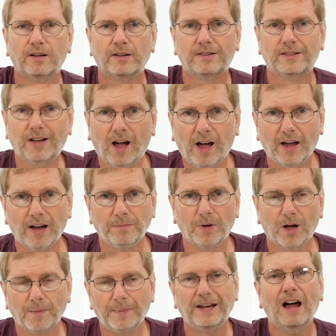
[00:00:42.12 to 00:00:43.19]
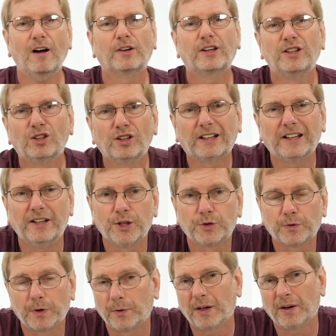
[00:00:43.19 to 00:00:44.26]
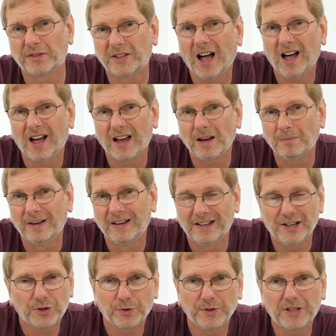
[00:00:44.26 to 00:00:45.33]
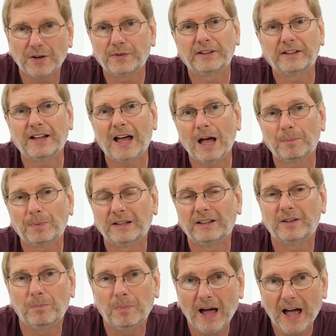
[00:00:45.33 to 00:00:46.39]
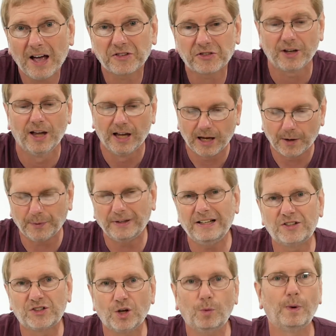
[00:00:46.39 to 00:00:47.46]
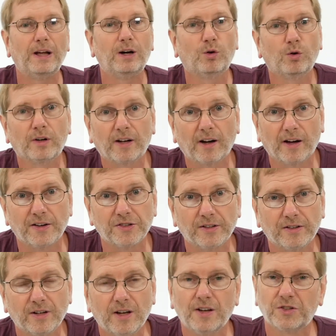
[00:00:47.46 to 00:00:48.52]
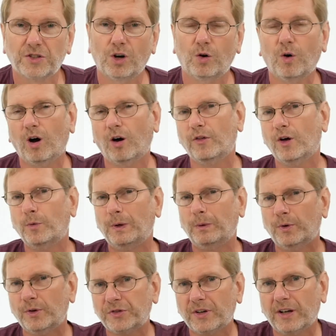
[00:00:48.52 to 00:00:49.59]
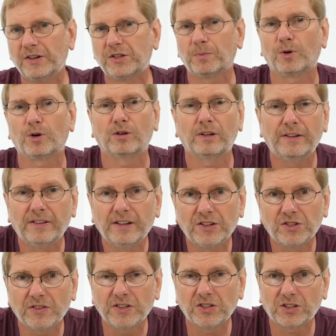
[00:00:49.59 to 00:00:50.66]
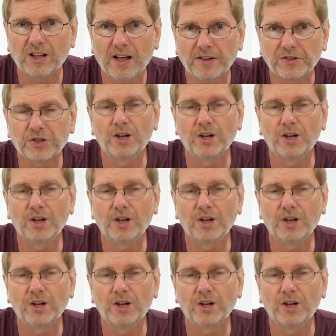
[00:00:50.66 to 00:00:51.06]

time. I mean, how can you look at history without time? History is everything that happened in the past, and we need some way to organize it. So, although we will study some early things in this class,